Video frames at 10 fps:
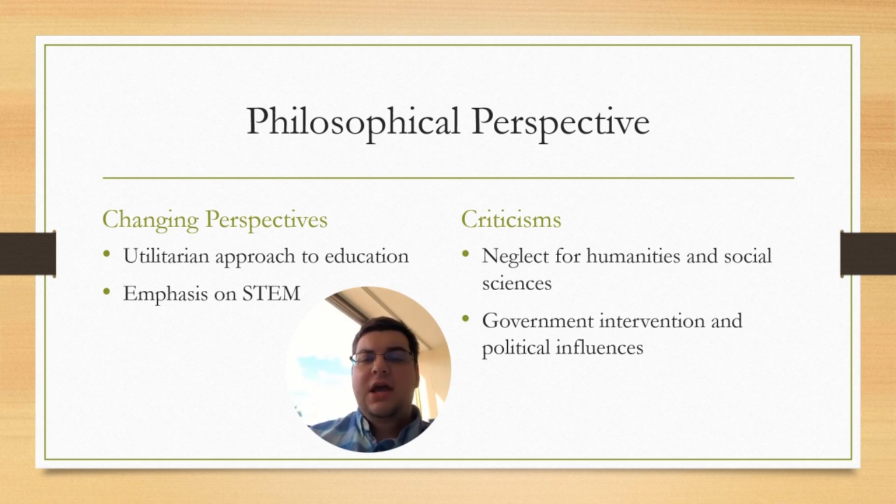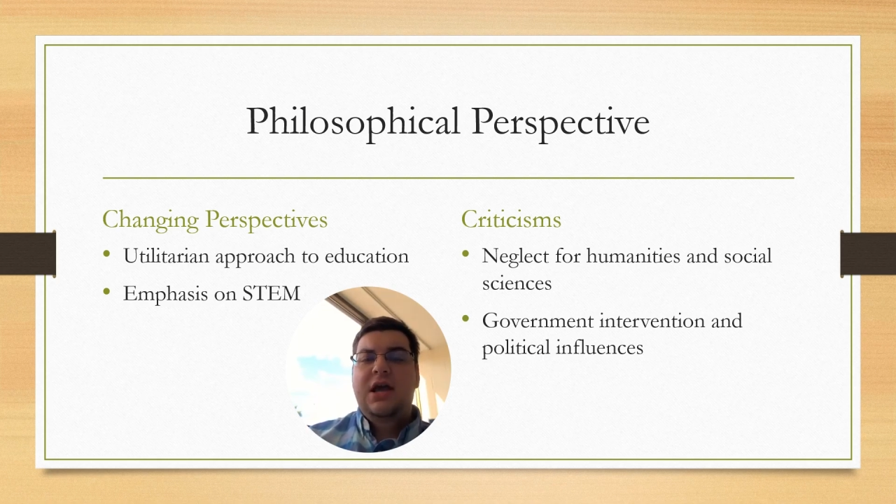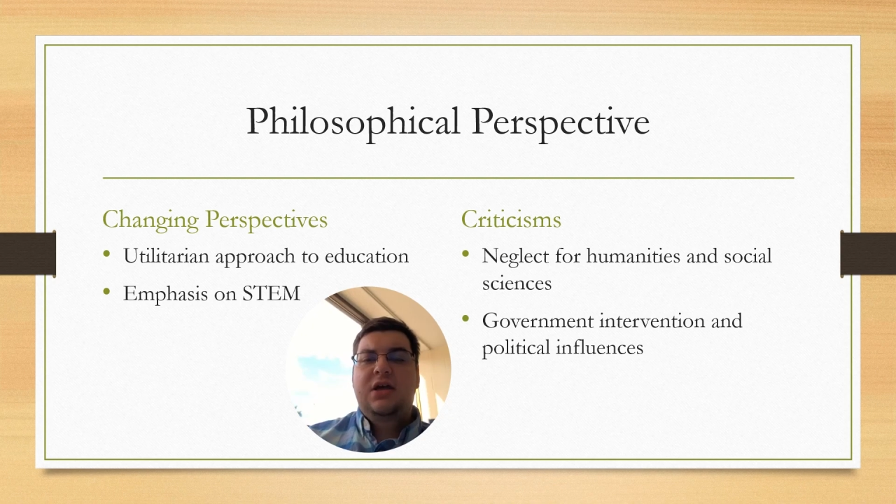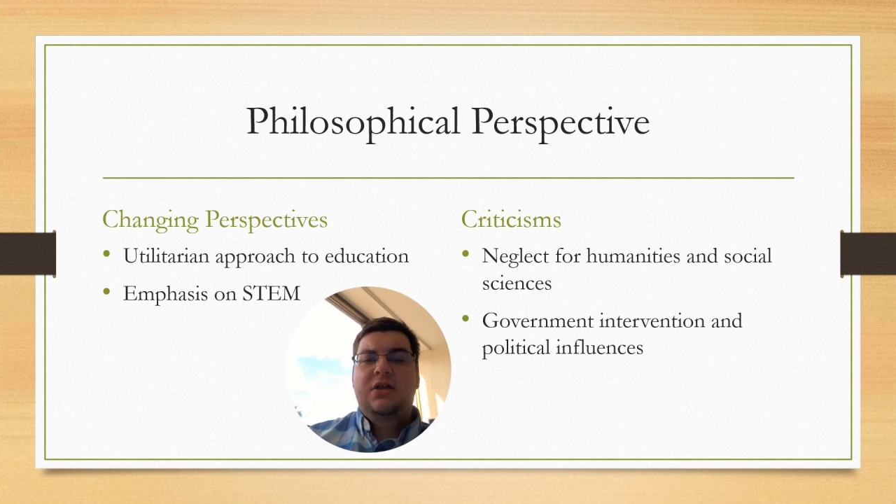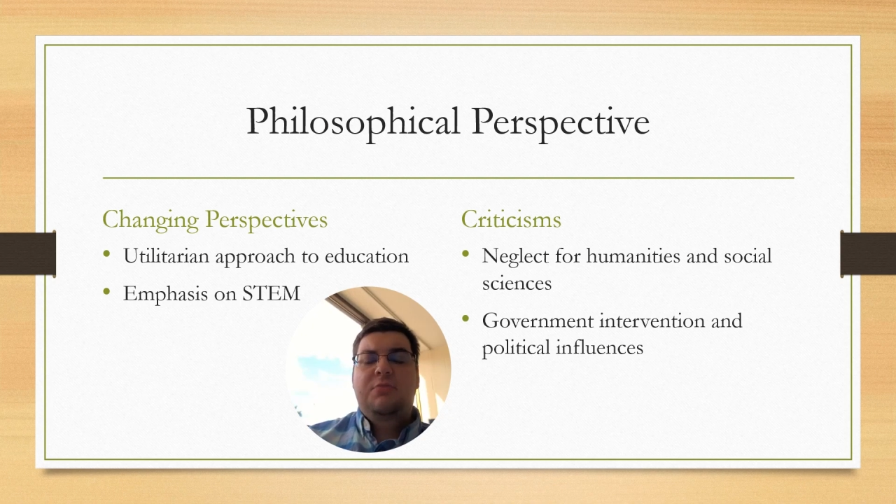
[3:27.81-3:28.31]

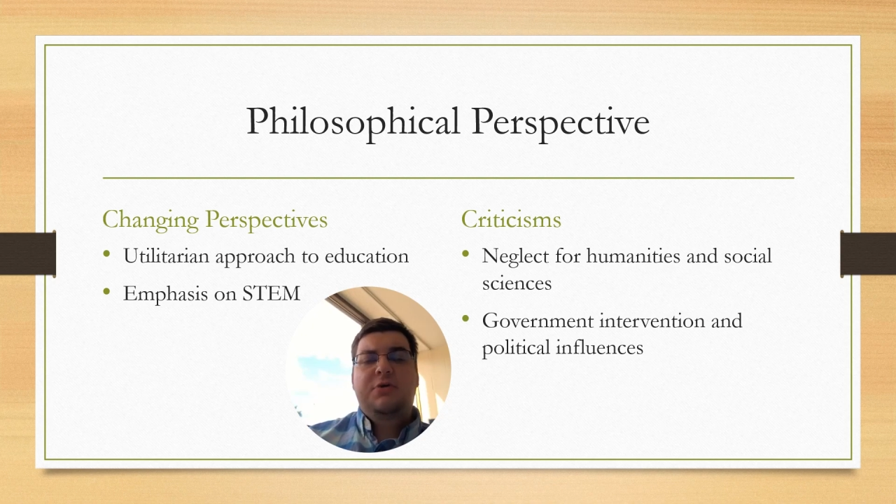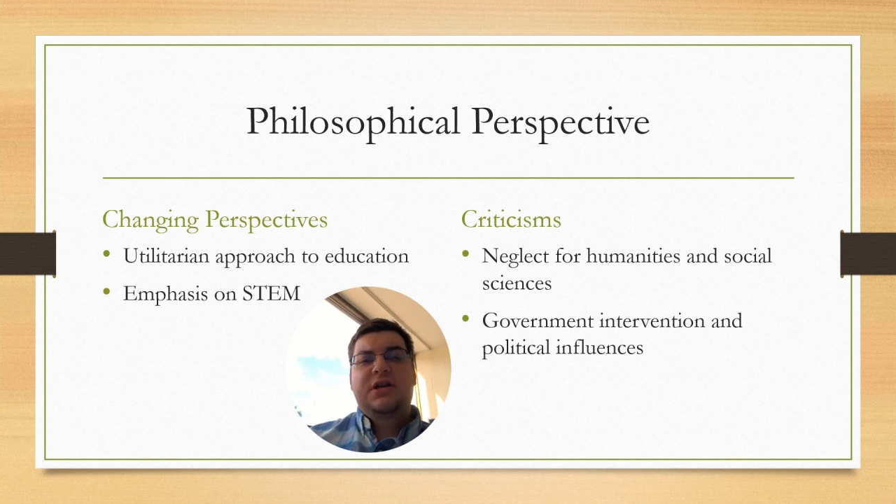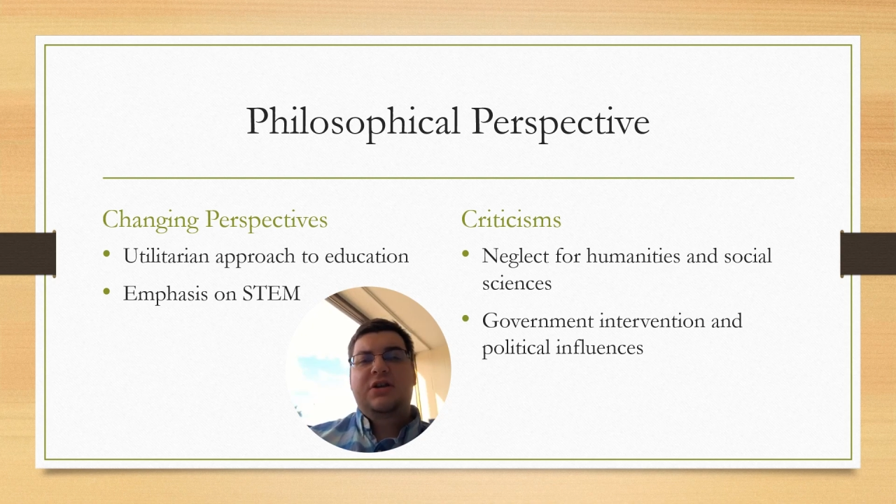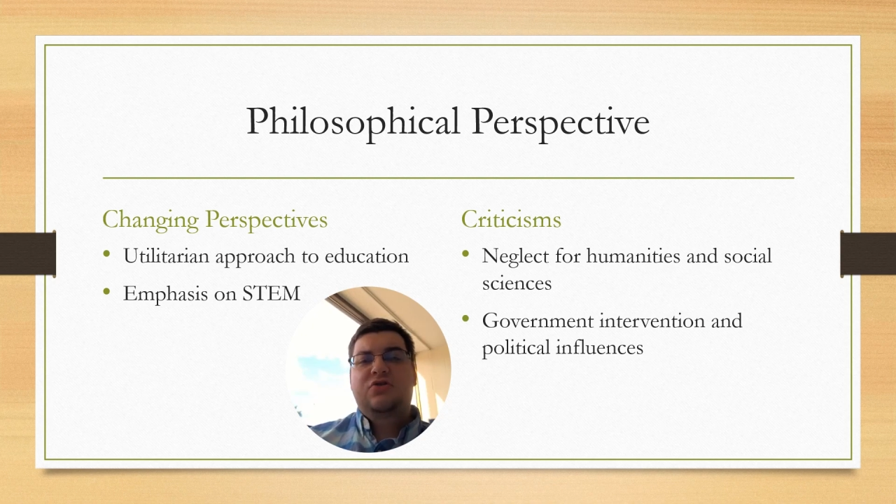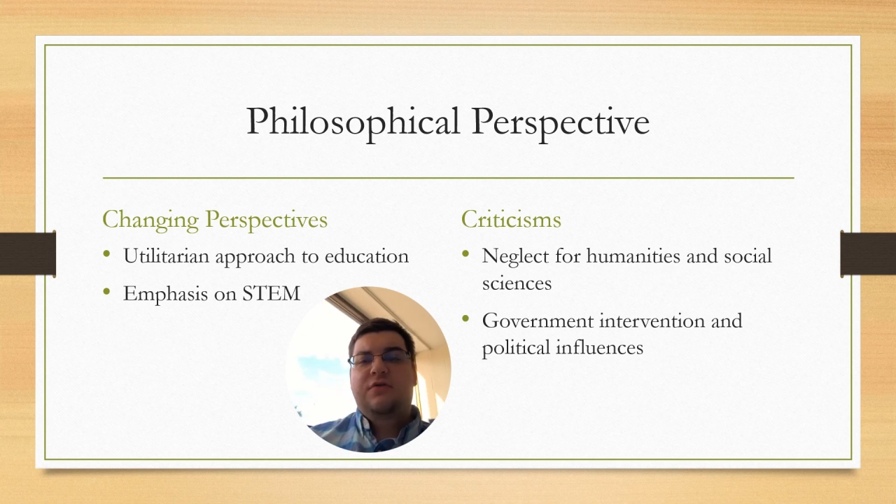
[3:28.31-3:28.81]
and the
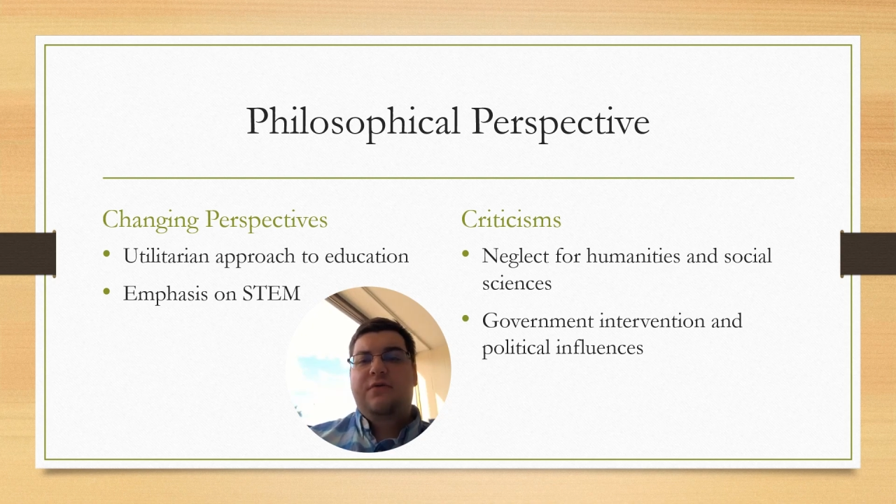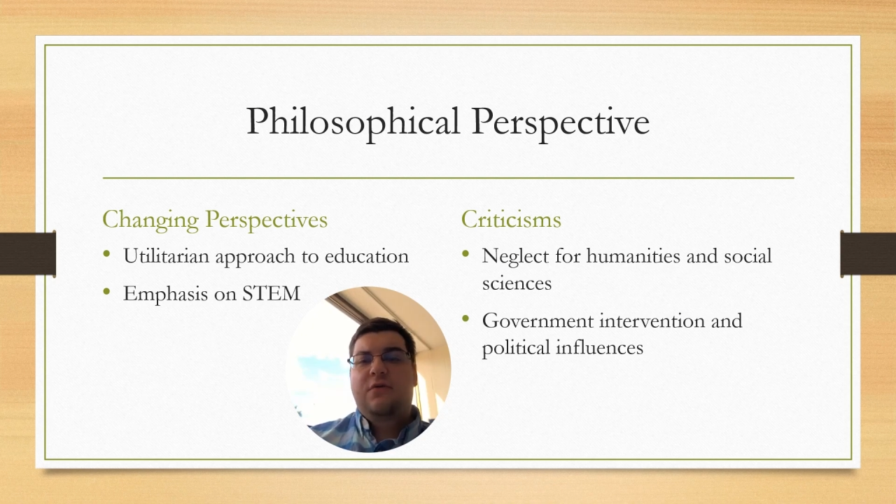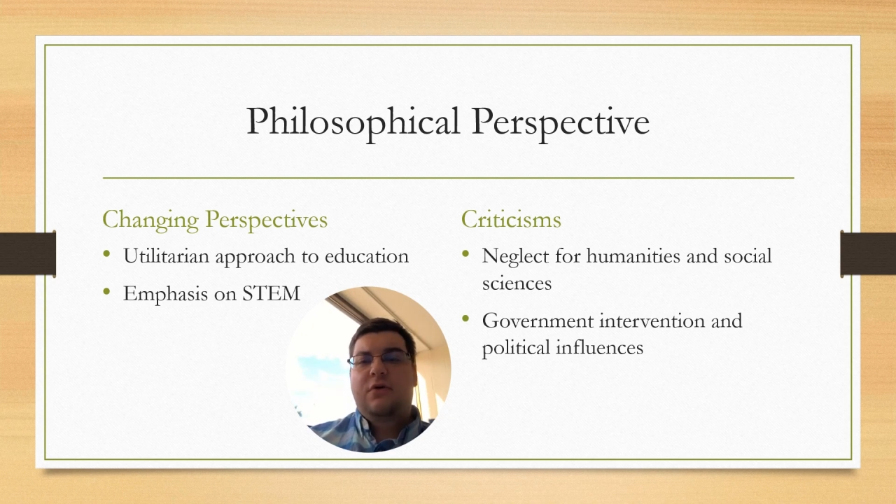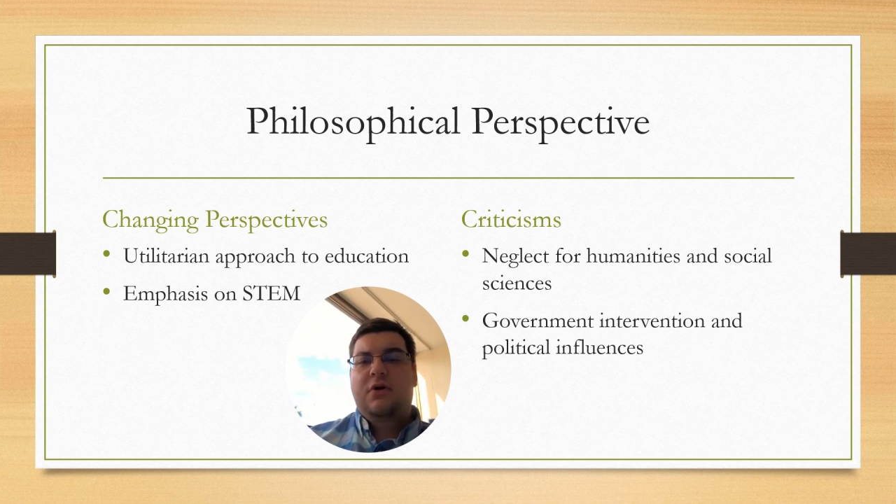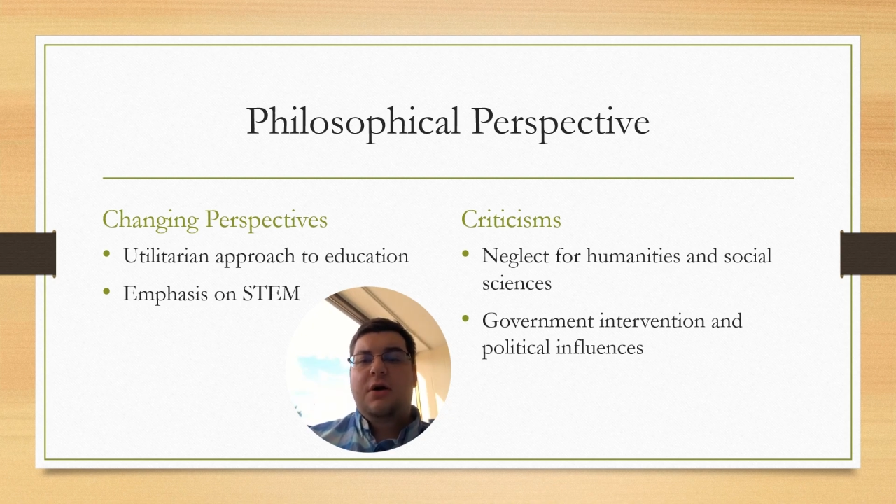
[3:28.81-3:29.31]
potential for